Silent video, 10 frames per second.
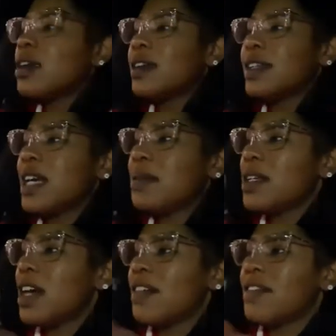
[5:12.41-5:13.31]
Damn
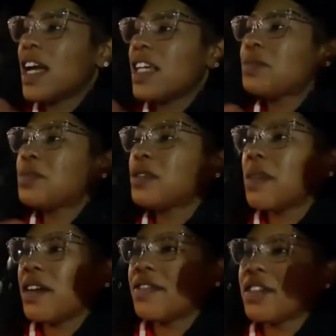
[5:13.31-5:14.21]
it, I forgot to put
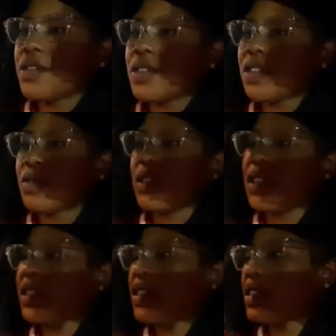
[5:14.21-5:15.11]
my phone
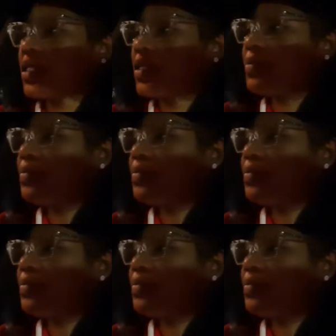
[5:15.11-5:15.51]
on